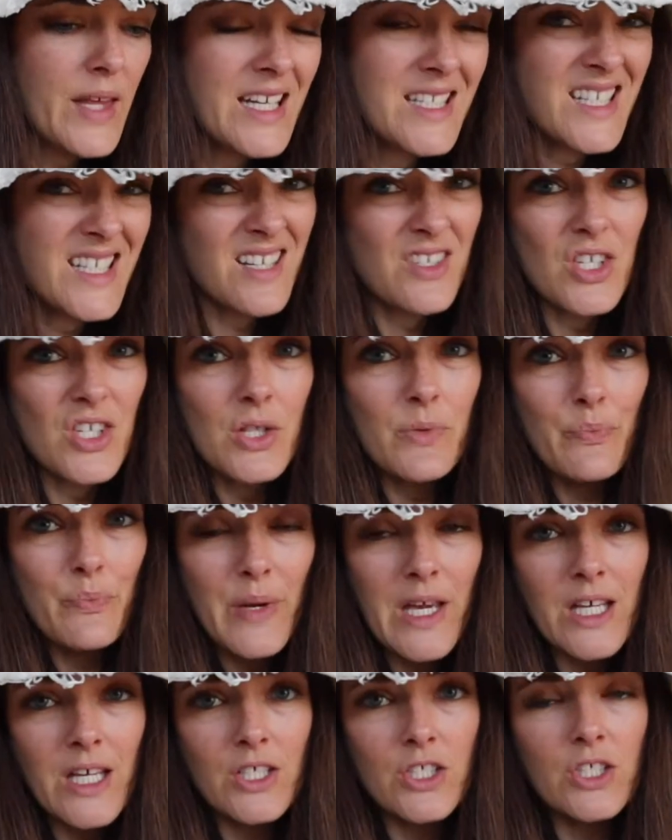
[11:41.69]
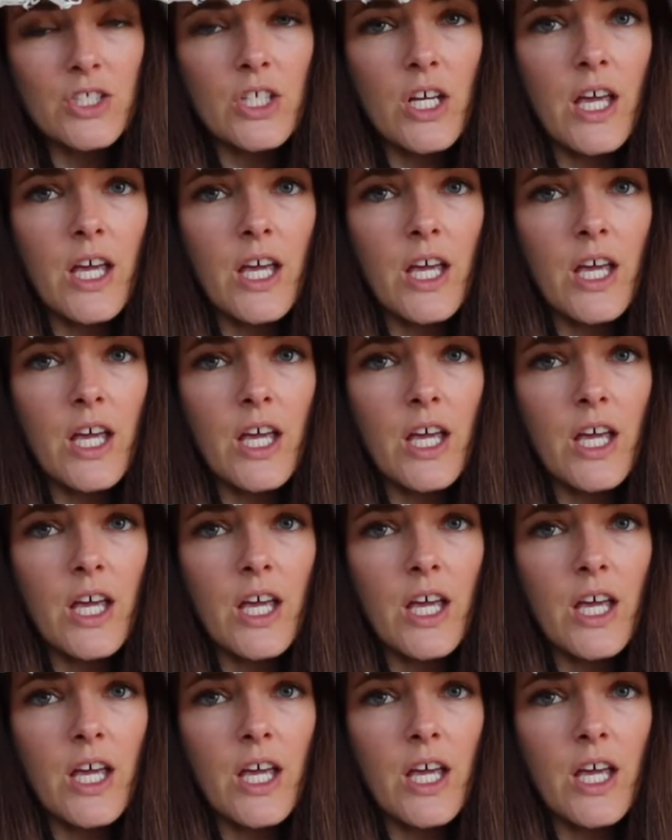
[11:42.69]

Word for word: and down to the beach